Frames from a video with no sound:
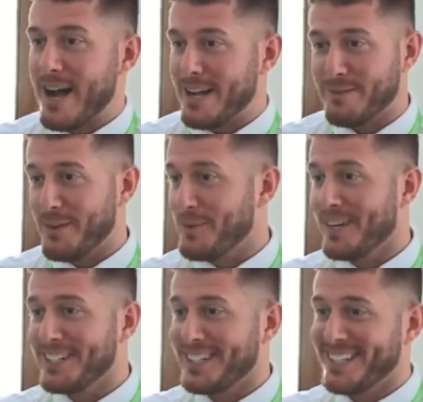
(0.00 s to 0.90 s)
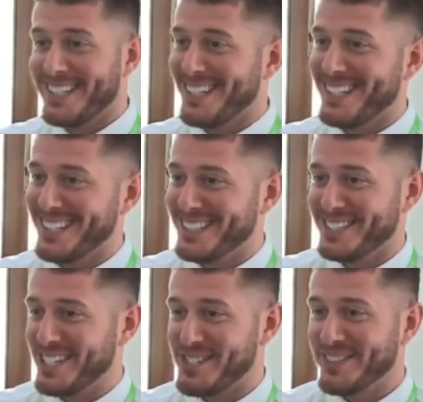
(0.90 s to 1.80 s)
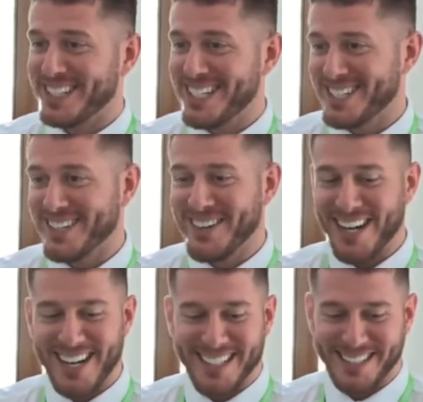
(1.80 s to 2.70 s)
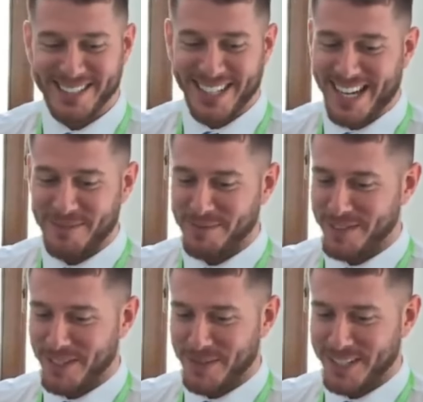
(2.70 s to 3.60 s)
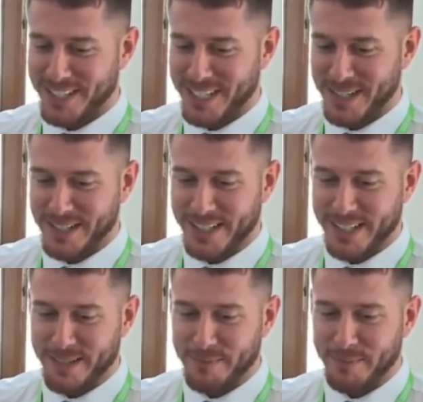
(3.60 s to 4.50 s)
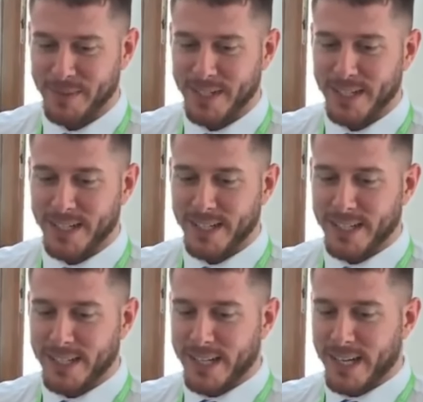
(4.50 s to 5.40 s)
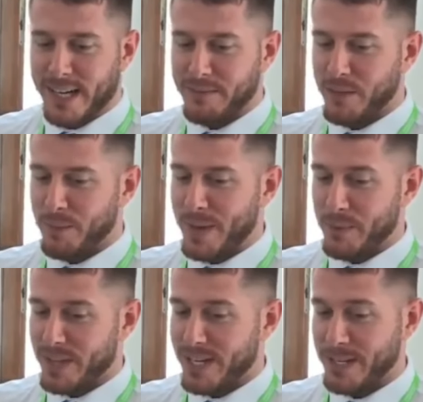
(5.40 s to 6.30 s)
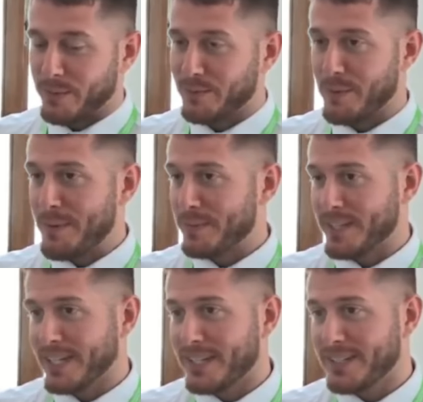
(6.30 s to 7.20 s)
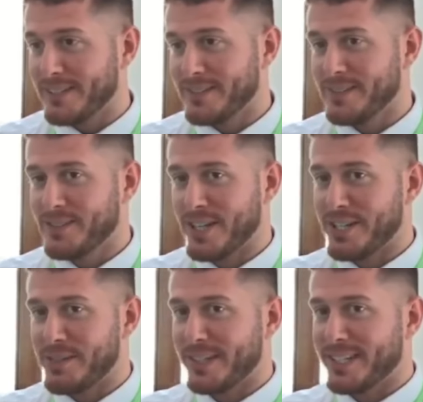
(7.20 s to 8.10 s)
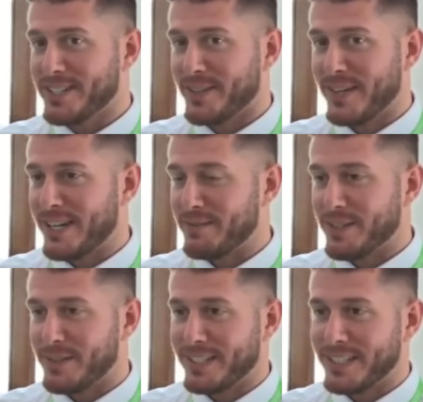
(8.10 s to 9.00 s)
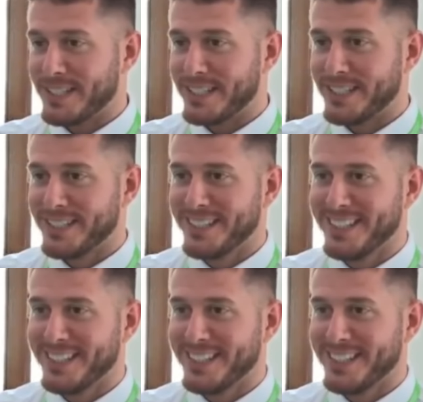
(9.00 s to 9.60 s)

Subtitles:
I have no idea, genuinely. So I have no idea. I've not met with anyone from MK yet, genuinely. So I have no idea.